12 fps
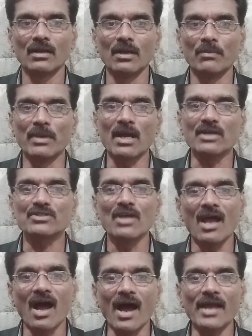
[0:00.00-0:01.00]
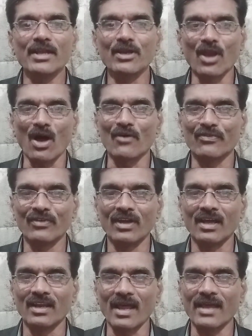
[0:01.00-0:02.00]
Because I laugh
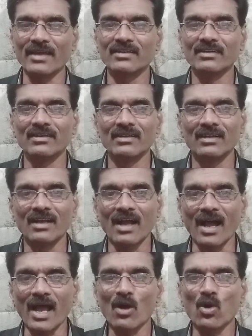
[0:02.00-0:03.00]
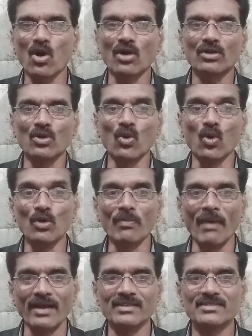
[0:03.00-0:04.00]
like I have got gold
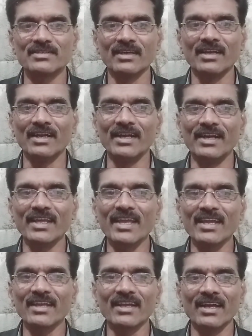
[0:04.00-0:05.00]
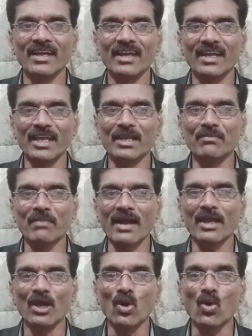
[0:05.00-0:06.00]
mines digging in
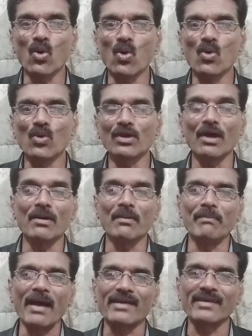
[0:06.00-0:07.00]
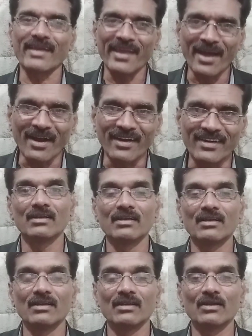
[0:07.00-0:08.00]
my own backyard.
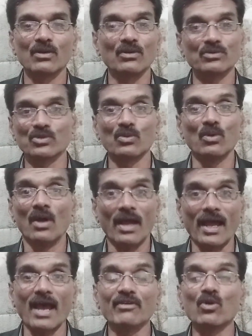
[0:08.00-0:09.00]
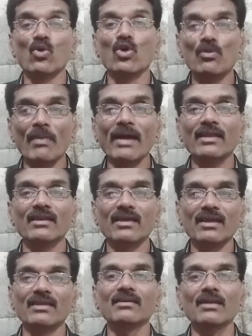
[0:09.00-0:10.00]
So having gold mine
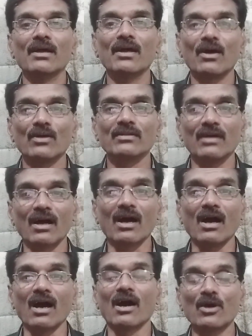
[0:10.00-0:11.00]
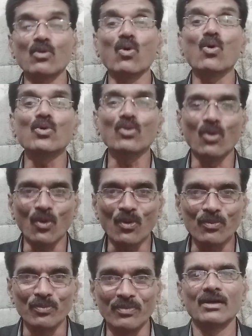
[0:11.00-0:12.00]
in her own home.